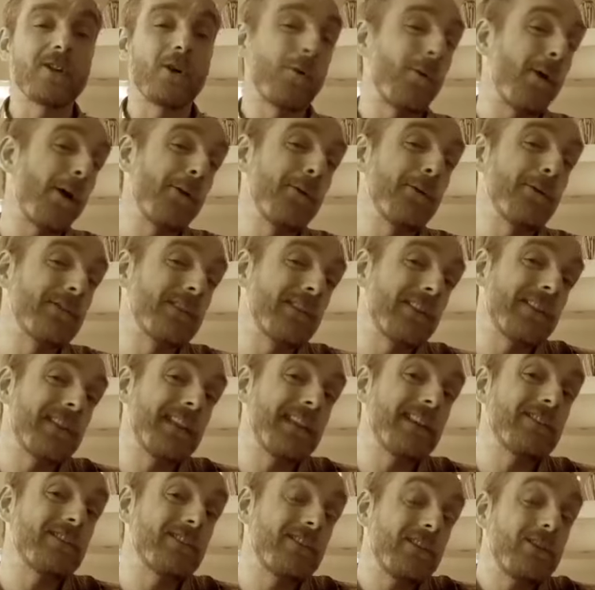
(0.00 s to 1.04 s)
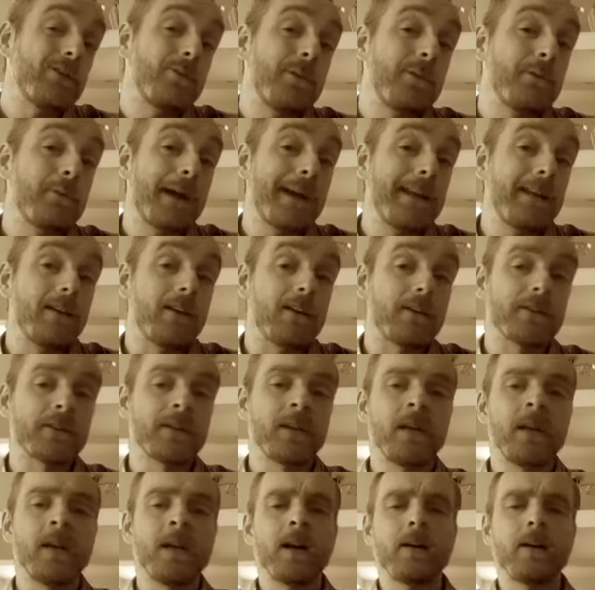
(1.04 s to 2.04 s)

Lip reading: quotes and things to do with weight loss.